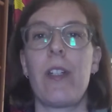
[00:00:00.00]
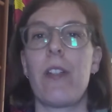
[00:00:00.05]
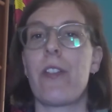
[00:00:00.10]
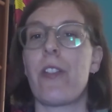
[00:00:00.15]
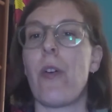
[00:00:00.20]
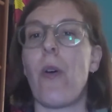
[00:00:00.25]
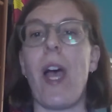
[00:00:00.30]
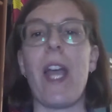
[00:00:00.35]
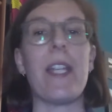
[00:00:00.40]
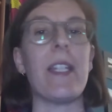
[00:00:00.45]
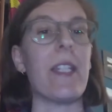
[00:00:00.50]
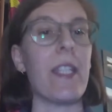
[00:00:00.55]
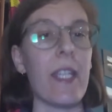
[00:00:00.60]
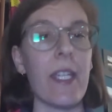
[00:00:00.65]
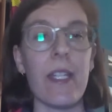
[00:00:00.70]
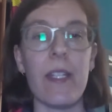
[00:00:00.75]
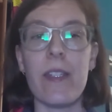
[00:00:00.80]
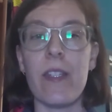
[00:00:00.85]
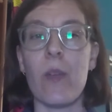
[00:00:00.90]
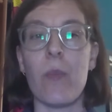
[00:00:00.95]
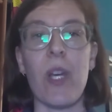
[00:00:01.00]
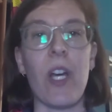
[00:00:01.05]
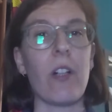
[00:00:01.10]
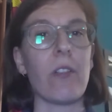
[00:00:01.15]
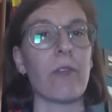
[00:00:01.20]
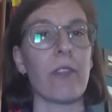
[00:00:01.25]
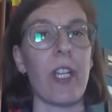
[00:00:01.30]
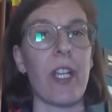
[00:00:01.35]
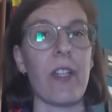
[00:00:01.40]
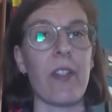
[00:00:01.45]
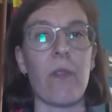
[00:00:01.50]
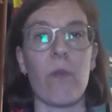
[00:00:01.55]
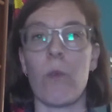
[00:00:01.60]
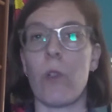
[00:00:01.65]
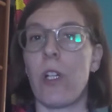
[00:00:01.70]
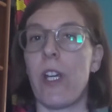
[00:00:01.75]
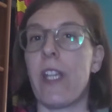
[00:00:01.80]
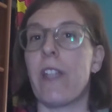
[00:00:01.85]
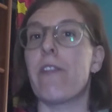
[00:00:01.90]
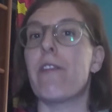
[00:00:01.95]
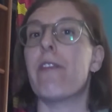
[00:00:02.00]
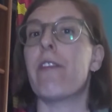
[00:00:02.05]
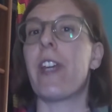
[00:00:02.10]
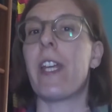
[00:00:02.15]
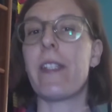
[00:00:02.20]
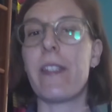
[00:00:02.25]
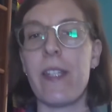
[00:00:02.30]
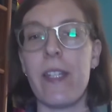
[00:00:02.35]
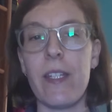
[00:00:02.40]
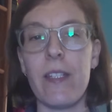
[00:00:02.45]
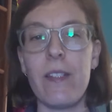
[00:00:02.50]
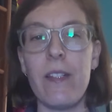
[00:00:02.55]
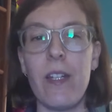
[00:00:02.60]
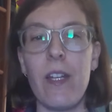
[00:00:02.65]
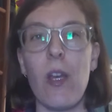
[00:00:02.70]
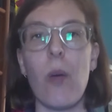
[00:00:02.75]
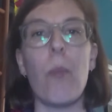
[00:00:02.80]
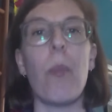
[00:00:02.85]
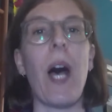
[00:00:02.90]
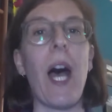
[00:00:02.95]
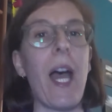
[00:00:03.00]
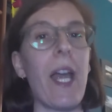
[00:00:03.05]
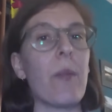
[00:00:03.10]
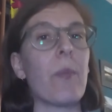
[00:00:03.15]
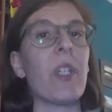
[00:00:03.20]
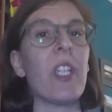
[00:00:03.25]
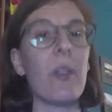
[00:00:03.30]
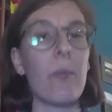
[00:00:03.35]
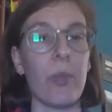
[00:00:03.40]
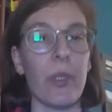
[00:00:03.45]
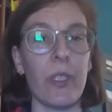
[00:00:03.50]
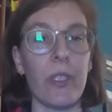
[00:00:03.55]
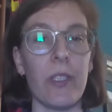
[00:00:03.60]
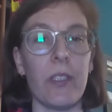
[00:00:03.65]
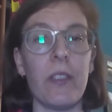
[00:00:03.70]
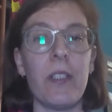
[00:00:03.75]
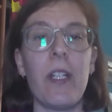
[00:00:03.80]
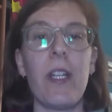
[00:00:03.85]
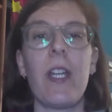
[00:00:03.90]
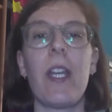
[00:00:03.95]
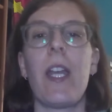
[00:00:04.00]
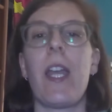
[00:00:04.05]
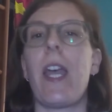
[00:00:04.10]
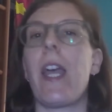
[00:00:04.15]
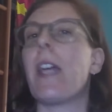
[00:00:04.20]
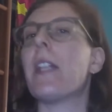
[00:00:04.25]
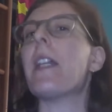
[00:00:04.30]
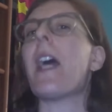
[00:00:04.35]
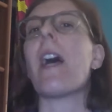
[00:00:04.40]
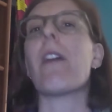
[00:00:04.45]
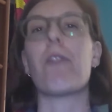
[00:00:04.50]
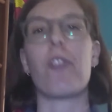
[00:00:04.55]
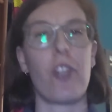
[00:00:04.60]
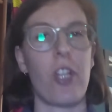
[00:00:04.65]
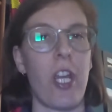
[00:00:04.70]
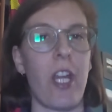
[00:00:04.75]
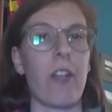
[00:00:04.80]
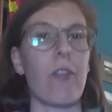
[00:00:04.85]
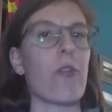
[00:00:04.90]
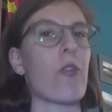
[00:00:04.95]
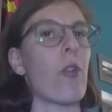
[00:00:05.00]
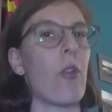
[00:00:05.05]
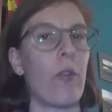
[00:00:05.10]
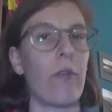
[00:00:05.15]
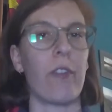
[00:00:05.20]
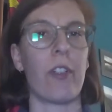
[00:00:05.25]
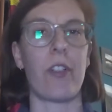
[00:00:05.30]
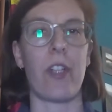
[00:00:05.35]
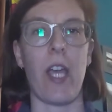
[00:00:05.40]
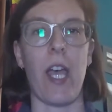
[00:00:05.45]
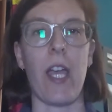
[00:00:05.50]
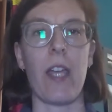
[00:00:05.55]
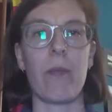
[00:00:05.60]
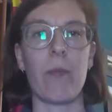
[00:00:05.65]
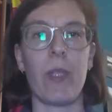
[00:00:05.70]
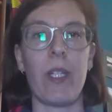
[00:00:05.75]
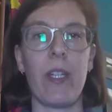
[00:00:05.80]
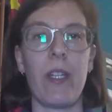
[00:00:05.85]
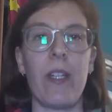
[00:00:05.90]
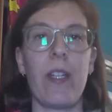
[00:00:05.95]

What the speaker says: So ideas about race were invented by people and have changed over time.